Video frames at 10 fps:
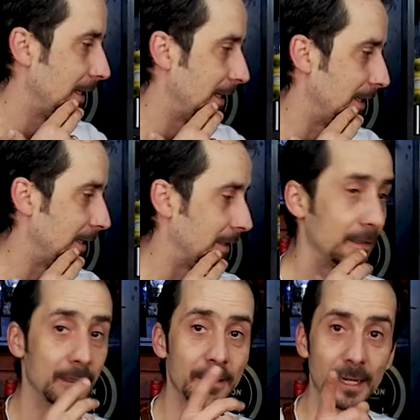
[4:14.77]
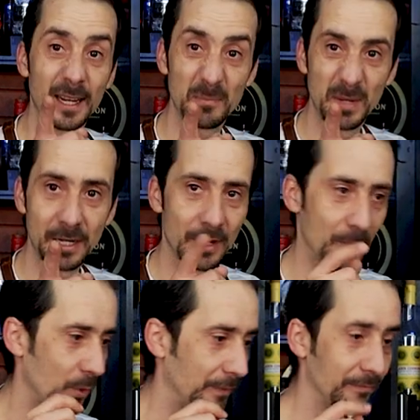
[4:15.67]
and yeah, let me
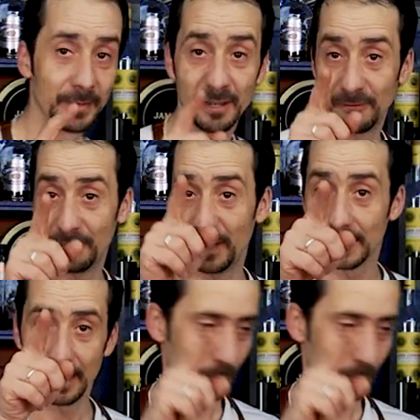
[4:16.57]
grab one. I think